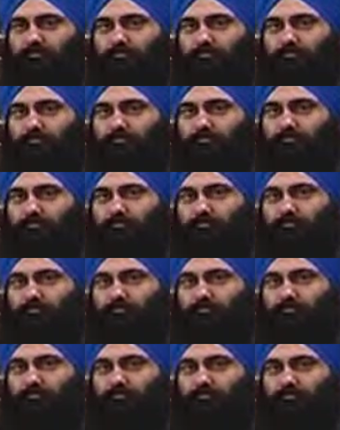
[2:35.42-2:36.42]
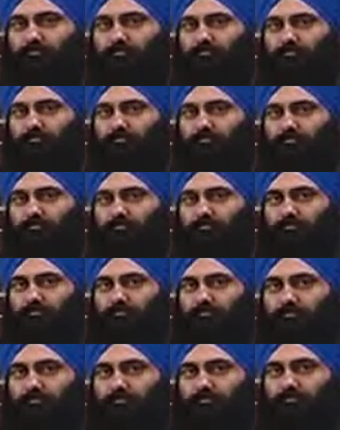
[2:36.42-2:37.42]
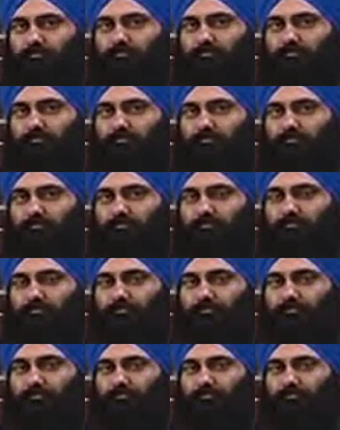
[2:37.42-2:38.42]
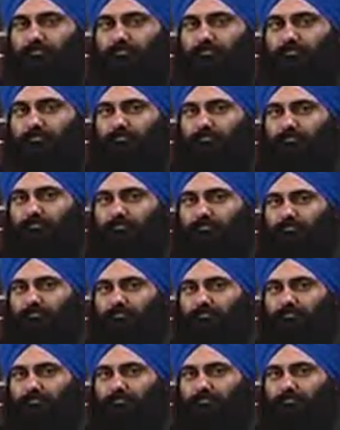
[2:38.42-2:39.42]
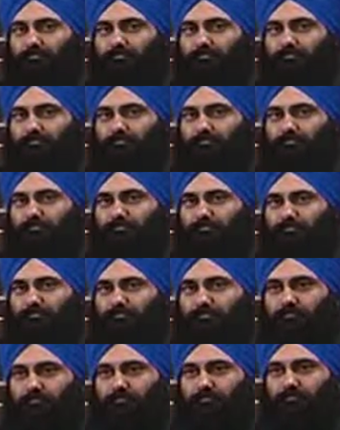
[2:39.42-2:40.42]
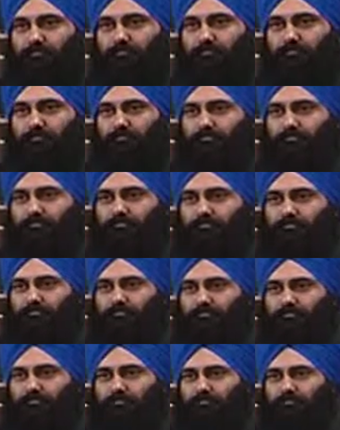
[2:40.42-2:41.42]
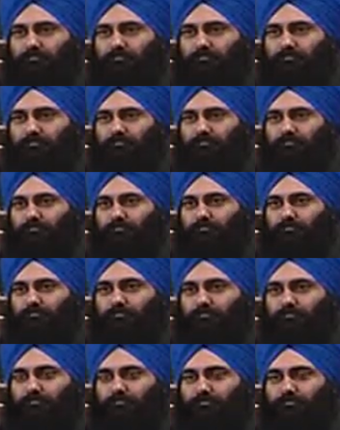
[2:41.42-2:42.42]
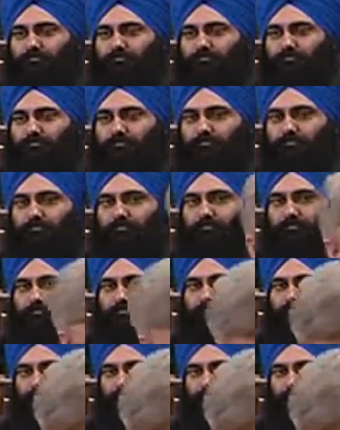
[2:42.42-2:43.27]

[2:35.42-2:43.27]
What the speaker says: This person isn't speaking.